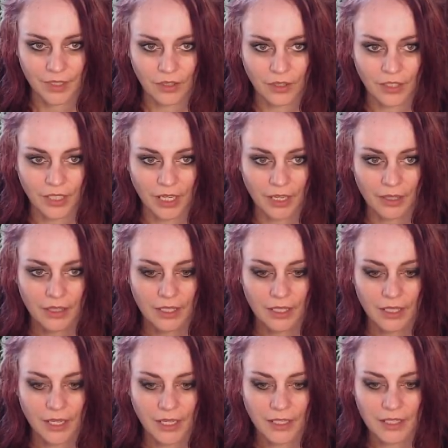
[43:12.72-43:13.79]
Okay,
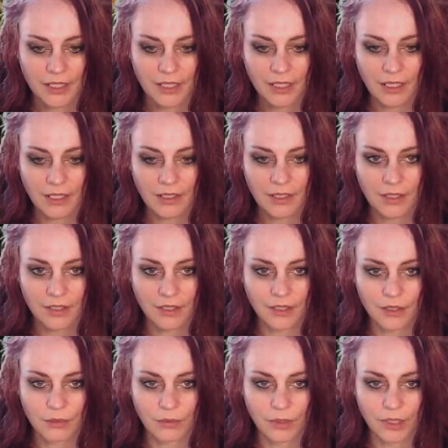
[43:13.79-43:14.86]
let's kill
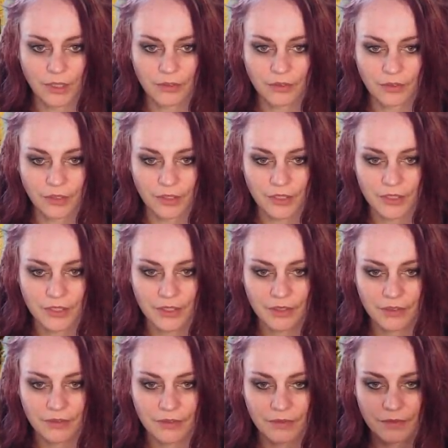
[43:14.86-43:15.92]
the one
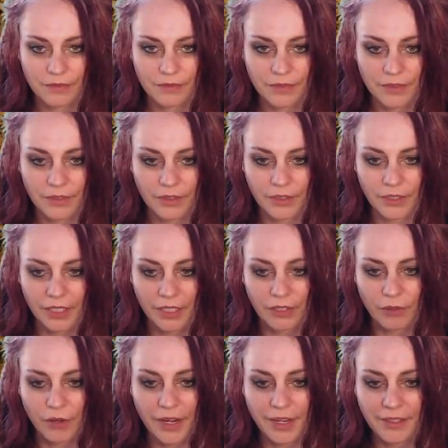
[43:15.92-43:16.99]
first. Okay,
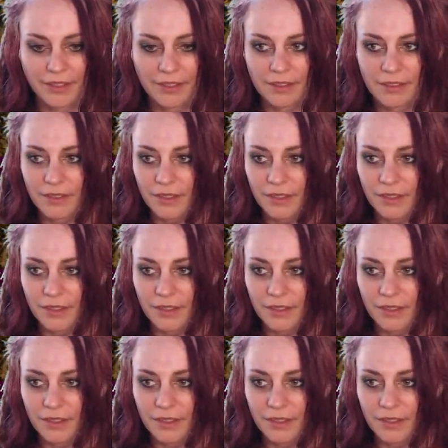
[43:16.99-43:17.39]
great.